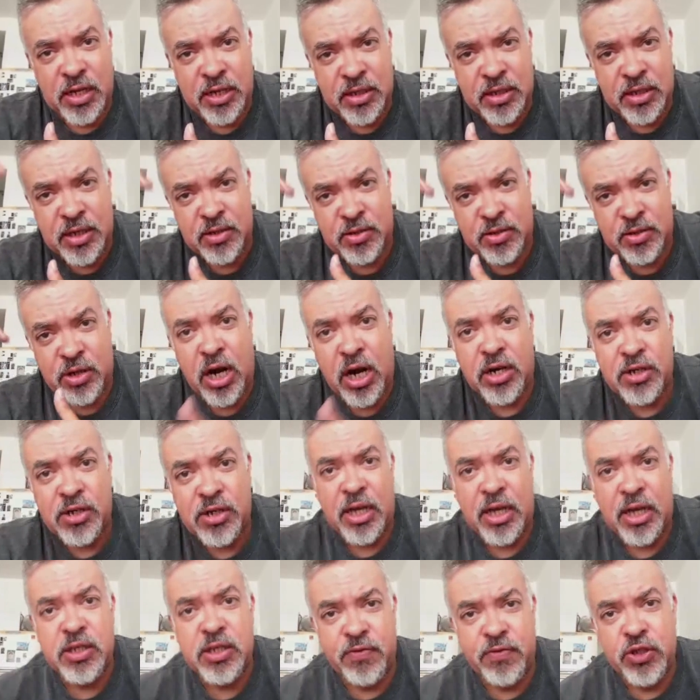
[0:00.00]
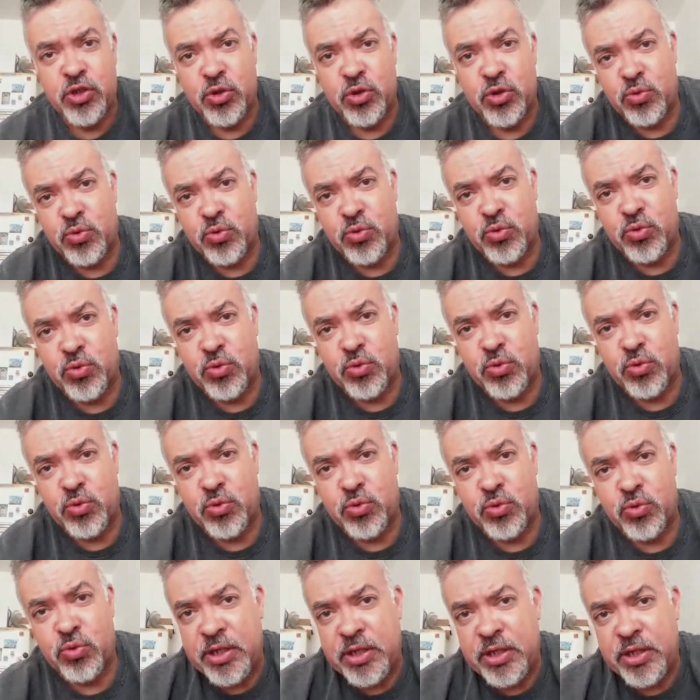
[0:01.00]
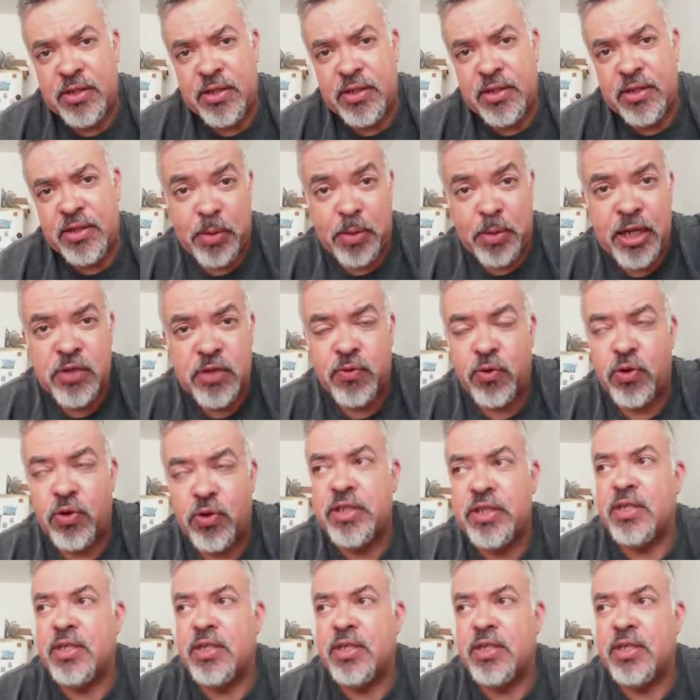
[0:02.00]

hard science fiction story set in space, for instance,